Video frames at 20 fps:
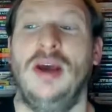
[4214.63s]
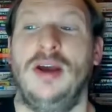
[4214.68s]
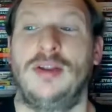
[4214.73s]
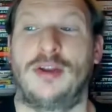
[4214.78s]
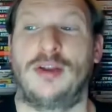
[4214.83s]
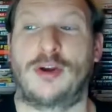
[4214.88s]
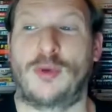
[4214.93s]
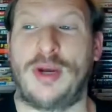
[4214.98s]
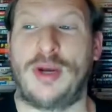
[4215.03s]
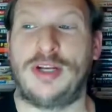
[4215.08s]

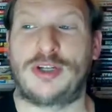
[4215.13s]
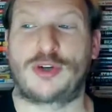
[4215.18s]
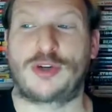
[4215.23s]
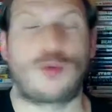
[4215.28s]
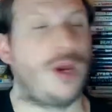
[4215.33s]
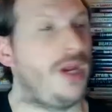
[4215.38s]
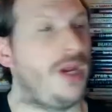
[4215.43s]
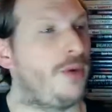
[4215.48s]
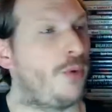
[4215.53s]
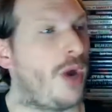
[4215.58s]
The Great
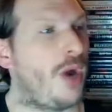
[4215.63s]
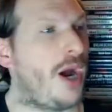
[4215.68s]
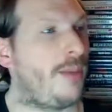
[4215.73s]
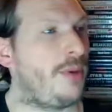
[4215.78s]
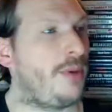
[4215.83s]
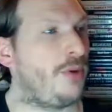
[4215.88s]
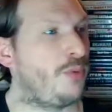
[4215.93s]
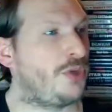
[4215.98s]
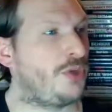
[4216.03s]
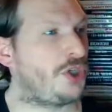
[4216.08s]
Train
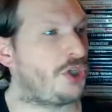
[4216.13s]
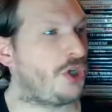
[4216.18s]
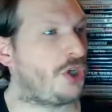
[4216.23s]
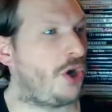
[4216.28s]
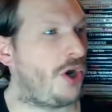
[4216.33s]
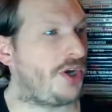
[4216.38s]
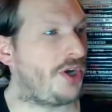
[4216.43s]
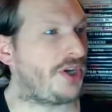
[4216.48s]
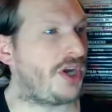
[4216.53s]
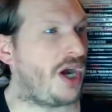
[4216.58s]
Robbery with
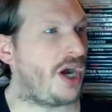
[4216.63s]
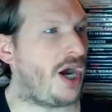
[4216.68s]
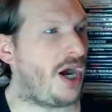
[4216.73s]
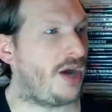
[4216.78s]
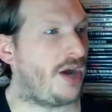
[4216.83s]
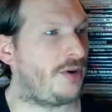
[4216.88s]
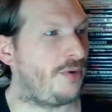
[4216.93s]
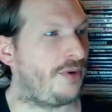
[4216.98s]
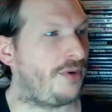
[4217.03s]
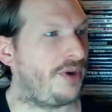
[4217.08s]
Sean
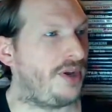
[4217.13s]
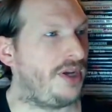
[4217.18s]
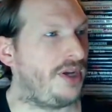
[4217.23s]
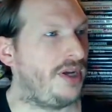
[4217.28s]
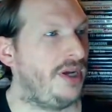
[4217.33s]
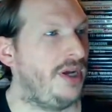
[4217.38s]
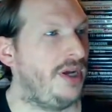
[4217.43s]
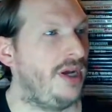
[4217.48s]
Connery.